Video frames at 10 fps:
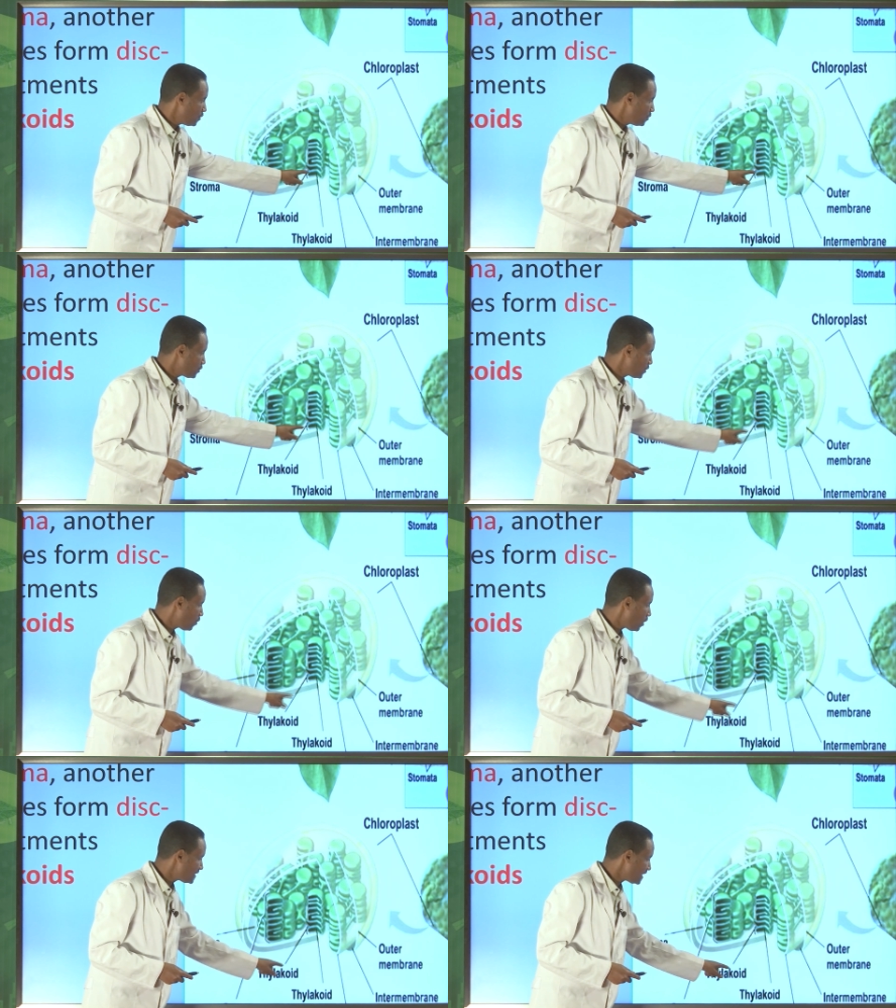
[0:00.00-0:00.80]
which we
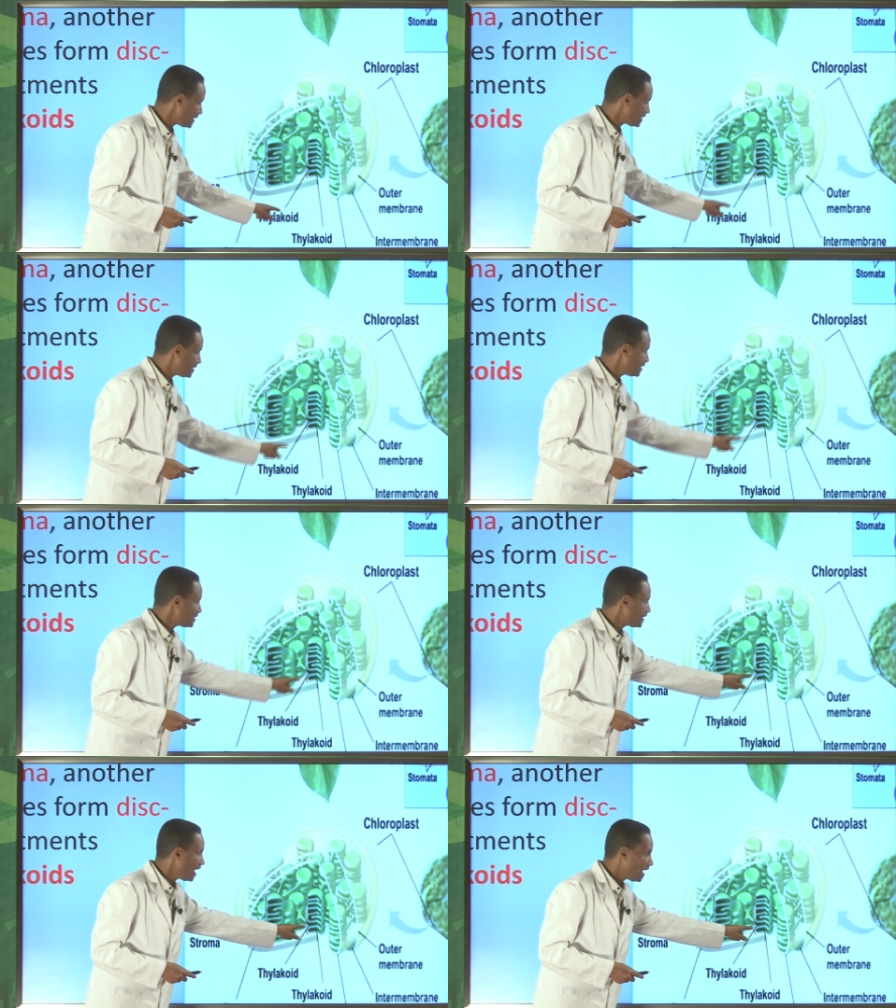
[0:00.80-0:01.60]
call that
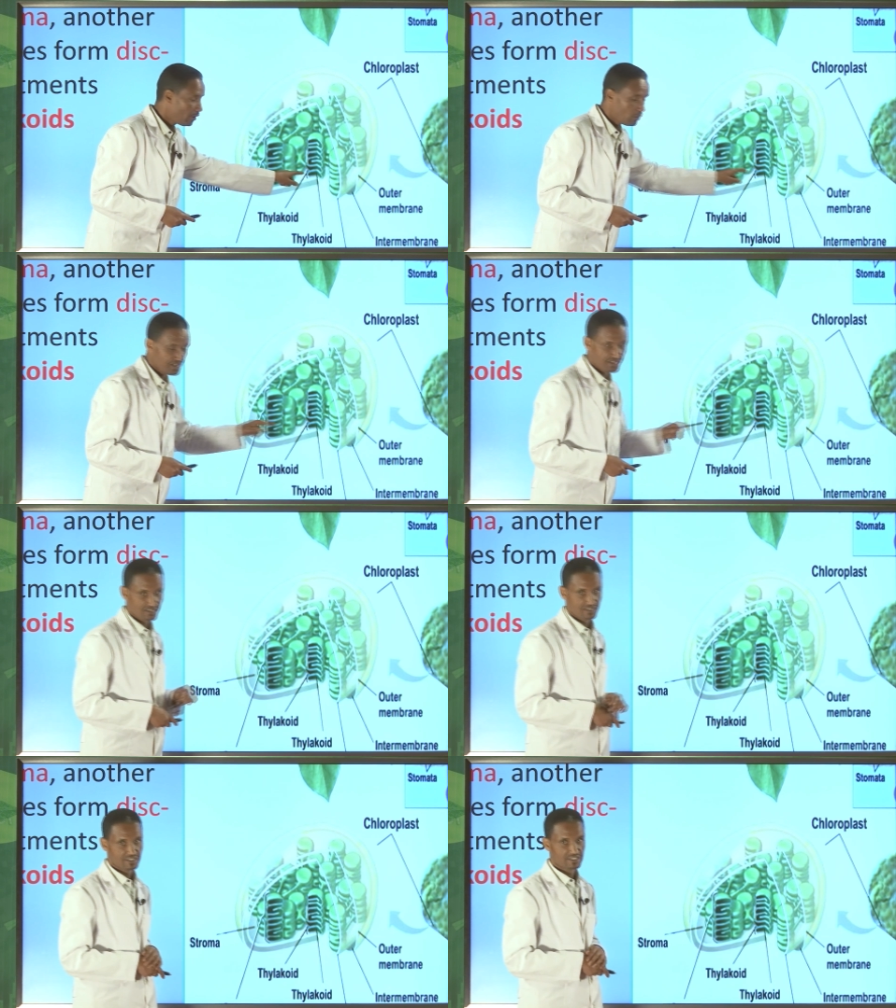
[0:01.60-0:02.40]
thylakoid.
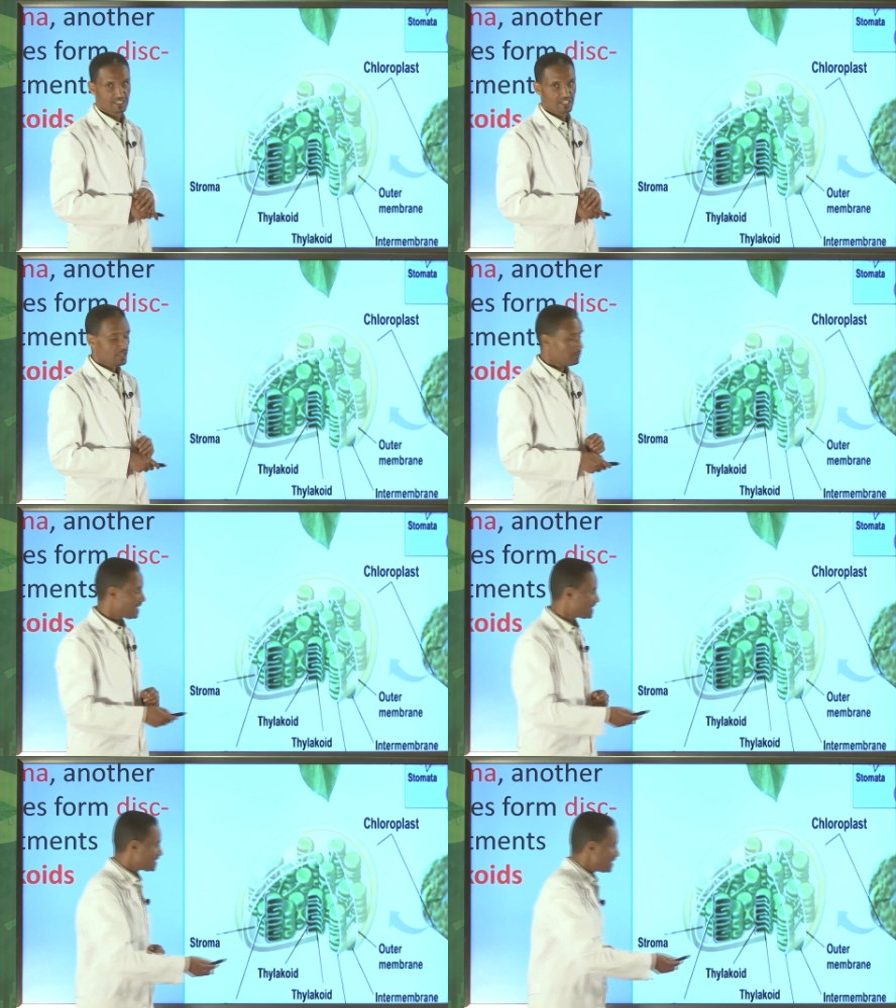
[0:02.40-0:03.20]
But